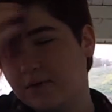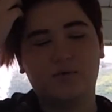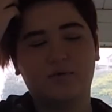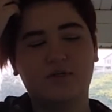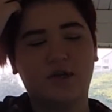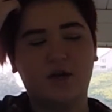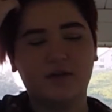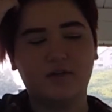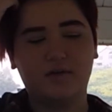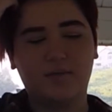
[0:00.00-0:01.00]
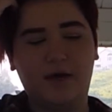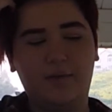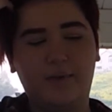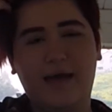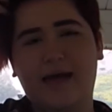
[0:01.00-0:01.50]
We were talking
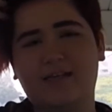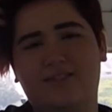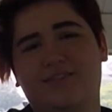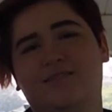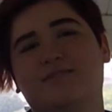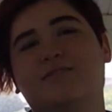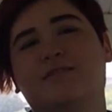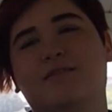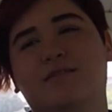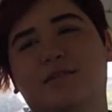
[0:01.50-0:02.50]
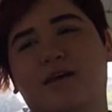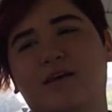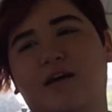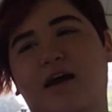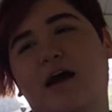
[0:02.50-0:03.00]
about passions and
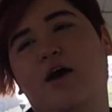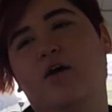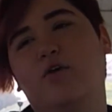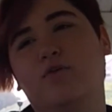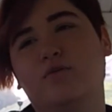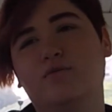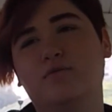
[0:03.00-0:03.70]
how